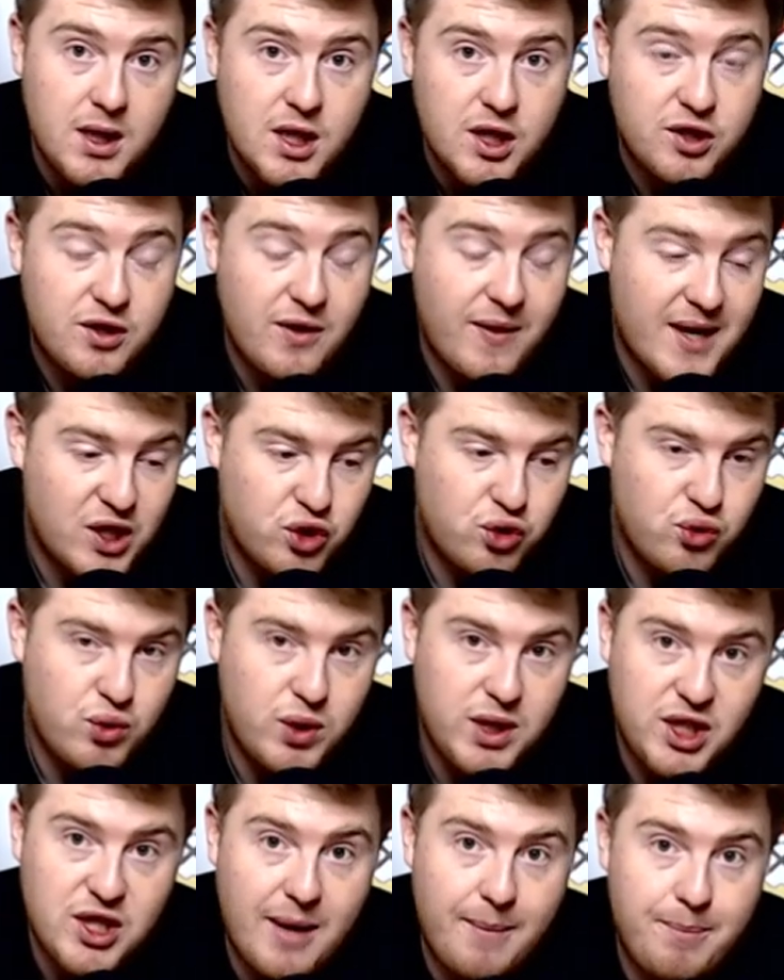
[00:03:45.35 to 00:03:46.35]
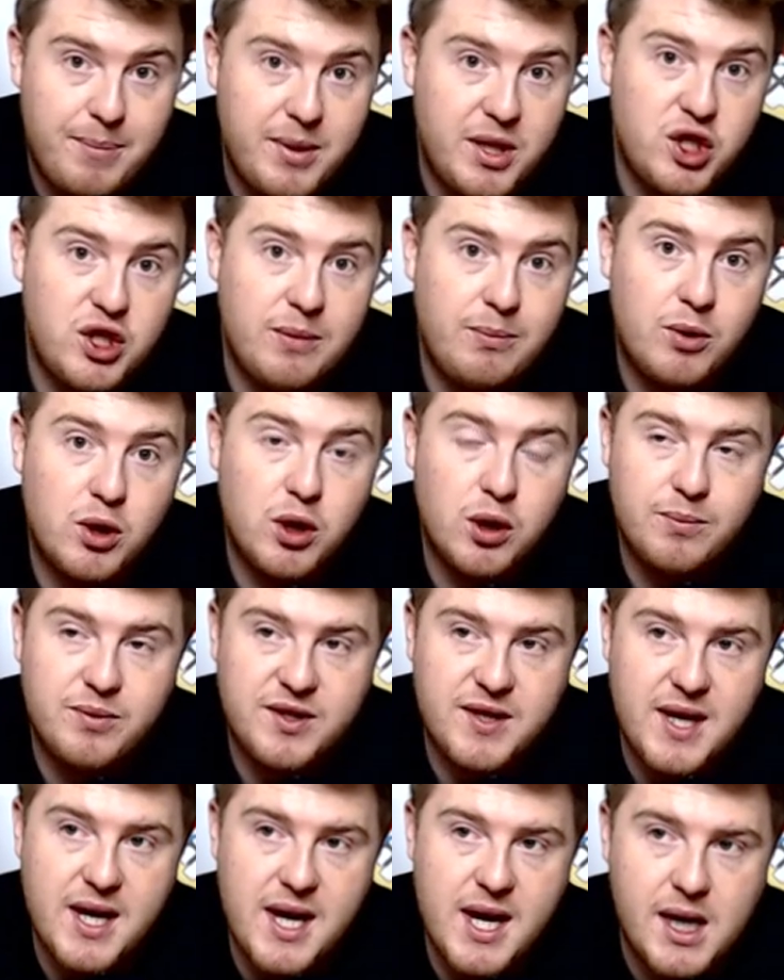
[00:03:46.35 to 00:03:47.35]
so that's three Championship clubs
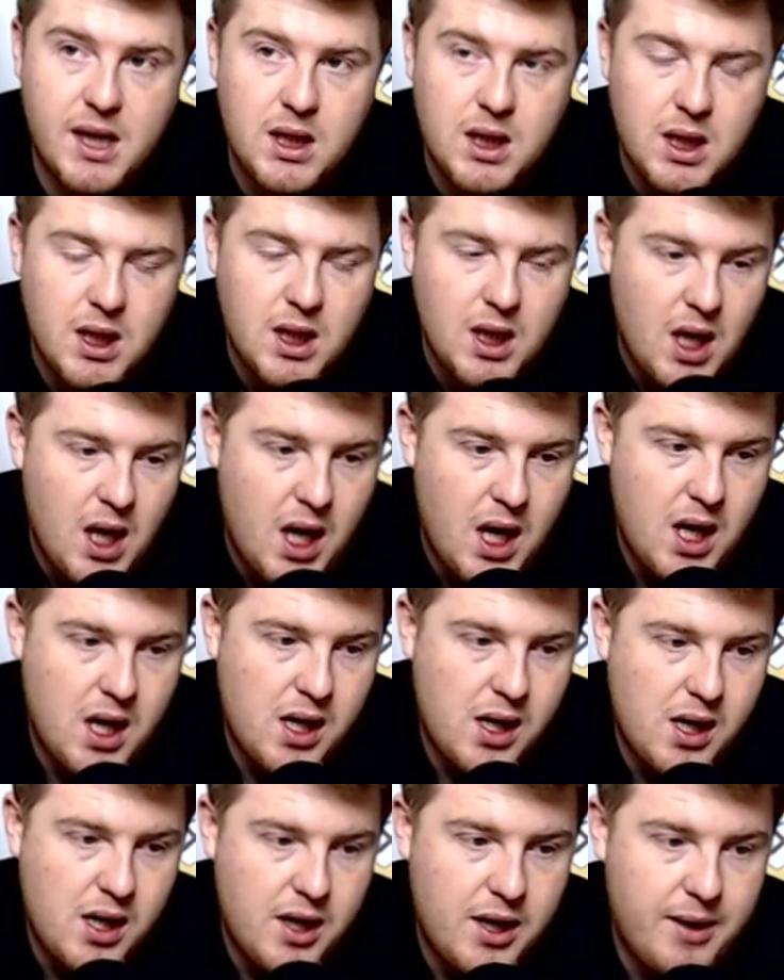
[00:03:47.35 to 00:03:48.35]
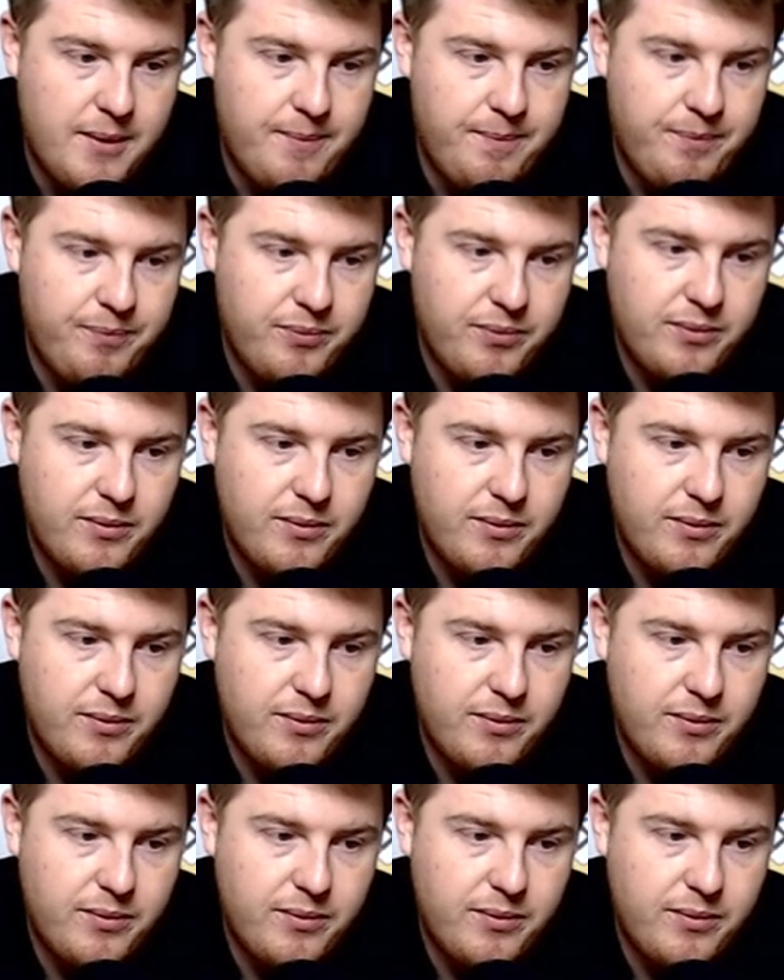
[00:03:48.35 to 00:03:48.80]
there. Um,